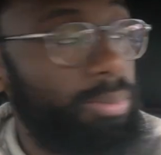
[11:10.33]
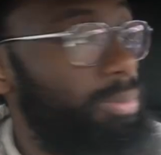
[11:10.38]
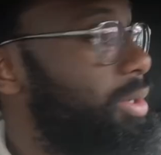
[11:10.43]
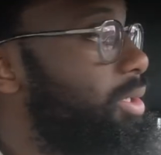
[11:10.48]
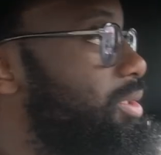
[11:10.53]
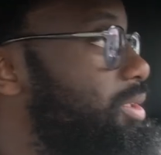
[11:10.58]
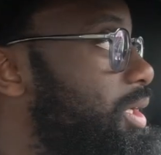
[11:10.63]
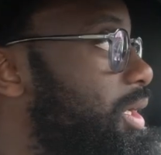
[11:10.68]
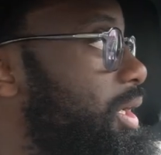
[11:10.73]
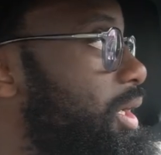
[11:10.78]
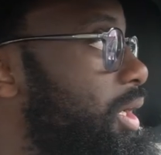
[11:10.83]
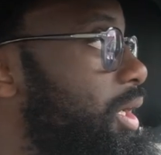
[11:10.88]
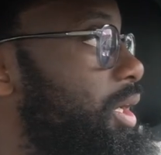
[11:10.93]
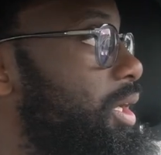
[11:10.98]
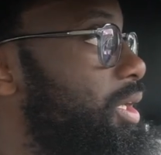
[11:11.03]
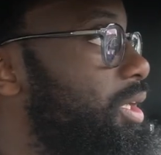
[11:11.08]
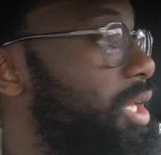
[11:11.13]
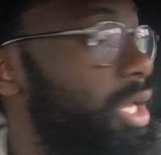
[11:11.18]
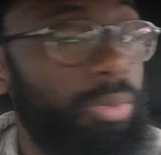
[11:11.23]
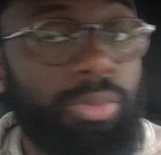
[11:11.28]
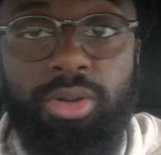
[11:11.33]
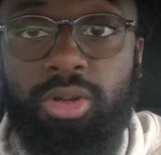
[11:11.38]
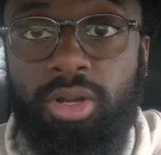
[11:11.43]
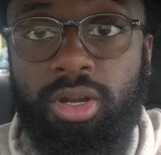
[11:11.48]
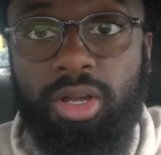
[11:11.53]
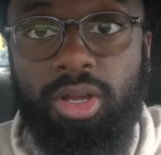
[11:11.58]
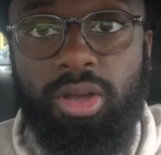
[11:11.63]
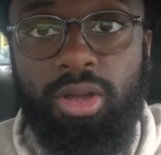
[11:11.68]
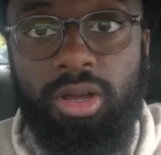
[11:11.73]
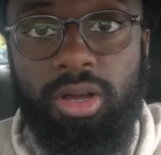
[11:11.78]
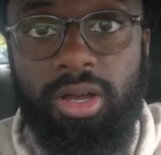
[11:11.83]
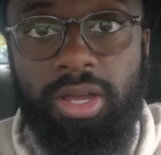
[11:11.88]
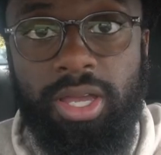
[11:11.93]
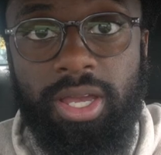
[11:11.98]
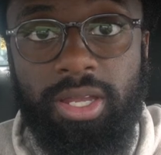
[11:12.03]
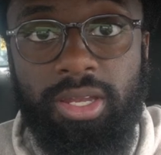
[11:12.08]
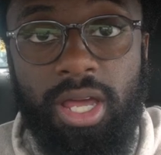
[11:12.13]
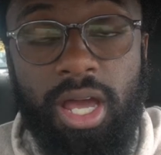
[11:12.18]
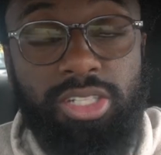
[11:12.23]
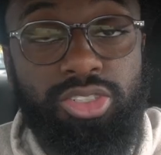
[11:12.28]
But uh, yeah, we're gonna uh,
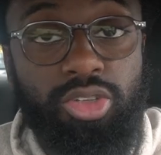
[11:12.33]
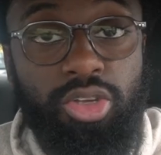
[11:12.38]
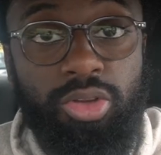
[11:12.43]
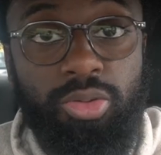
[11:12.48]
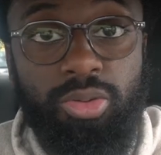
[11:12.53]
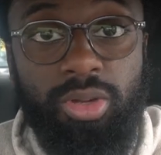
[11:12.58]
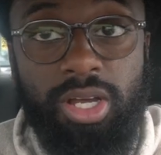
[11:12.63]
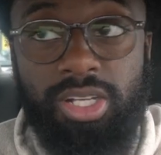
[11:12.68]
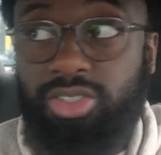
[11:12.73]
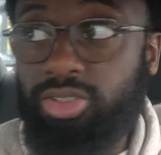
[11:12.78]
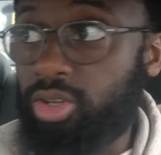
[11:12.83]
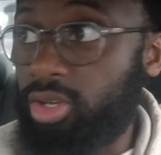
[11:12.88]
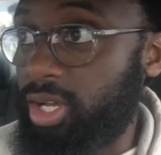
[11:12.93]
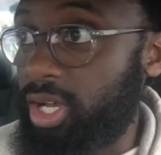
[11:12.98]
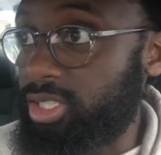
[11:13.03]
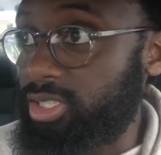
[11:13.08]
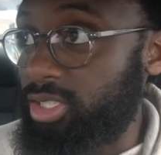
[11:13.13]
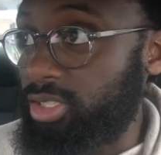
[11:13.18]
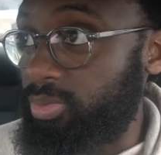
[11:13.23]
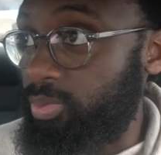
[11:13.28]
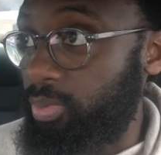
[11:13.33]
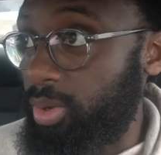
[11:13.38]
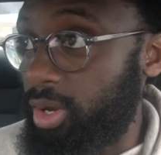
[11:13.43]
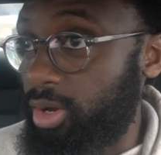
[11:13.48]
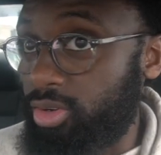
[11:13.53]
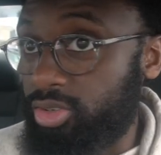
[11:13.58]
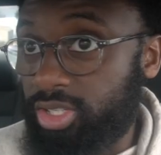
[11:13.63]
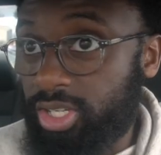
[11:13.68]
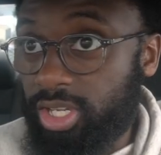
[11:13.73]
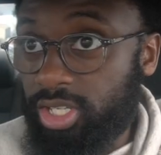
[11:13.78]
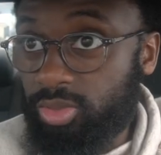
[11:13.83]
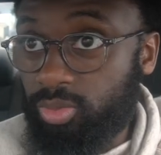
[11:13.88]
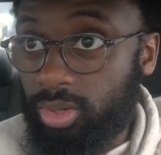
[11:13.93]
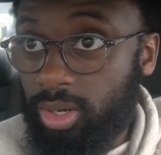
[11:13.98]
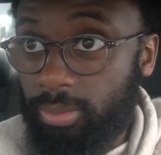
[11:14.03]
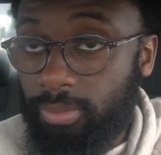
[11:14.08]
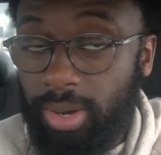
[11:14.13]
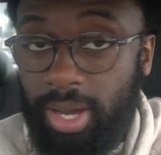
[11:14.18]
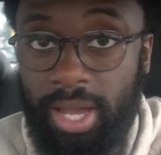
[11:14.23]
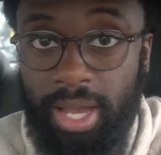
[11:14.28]
head. I show you. I show you guys the pair of jeans
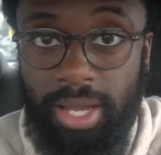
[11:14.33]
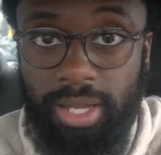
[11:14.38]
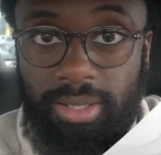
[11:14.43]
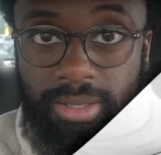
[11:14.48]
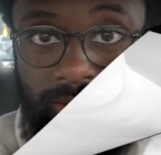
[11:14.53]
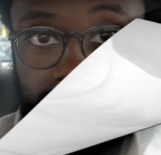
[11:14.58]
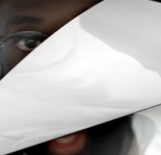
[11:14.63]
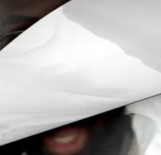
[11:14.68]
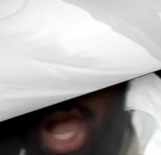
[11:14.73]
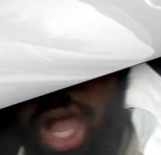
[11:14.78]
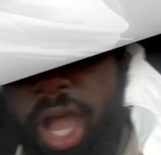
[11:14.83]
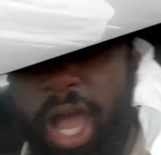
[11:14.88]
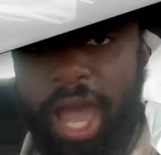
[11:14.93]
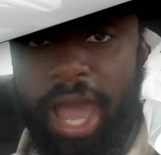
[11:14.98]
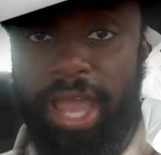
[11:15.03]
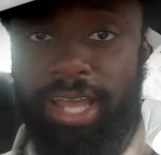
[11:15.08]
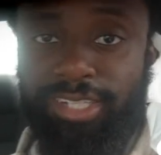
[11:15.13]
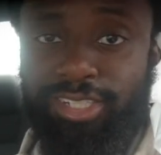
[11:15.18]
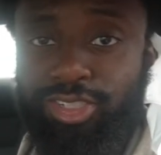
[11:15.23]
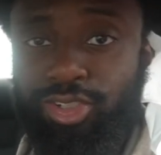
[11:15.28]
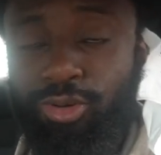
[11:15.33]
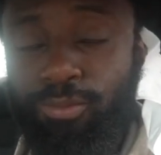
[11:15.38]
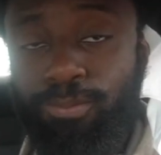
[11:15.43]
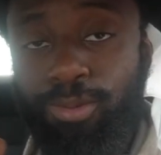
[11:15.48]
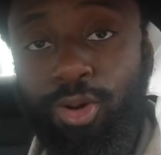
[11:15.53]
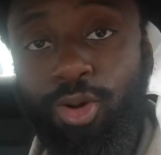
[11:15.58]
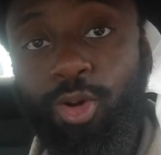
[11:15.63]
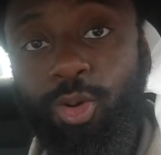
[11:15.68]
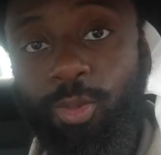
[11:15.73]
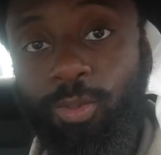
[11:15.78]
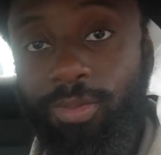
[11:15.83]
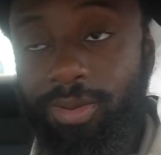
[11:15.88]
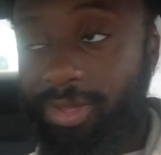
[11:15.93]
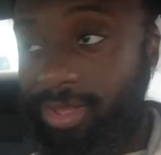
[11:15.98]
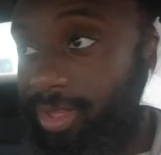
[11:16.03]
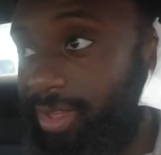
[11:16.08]
when I buy it. All right. So boom.